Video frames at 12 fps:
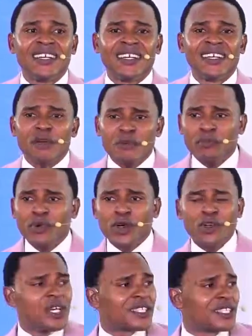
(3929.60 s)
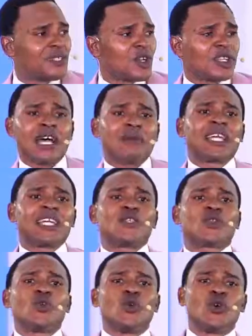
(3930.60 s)
Let me borrow you a scripture. Psalm
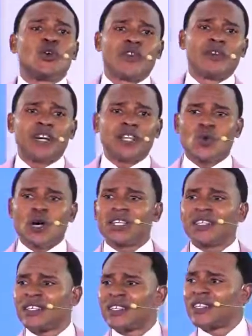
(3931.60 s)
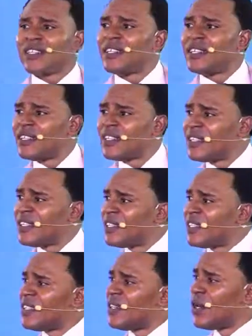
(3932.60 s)
32 from verse 1.
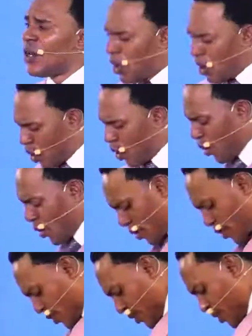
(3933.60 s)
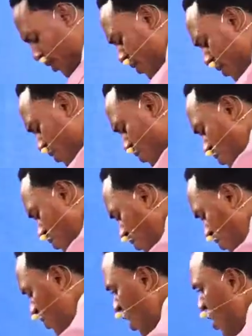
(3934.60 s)
Oh.
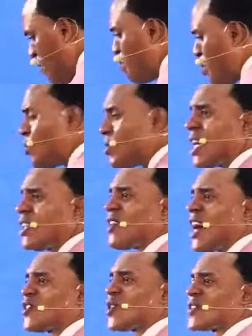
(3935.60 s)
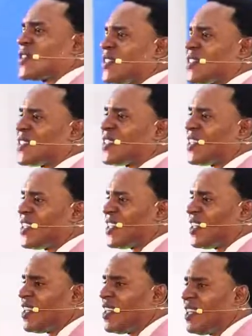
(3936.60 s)
Imputed righteousness.
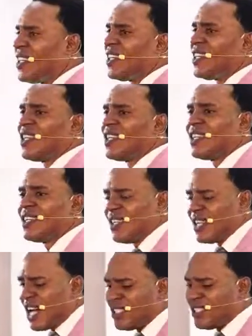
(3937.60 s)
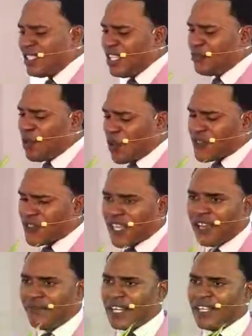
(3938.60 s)
Nandi
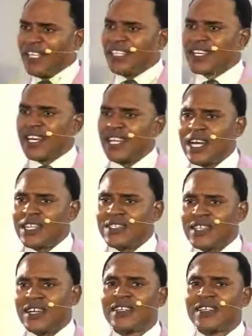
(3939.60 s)
boskevani kalaska.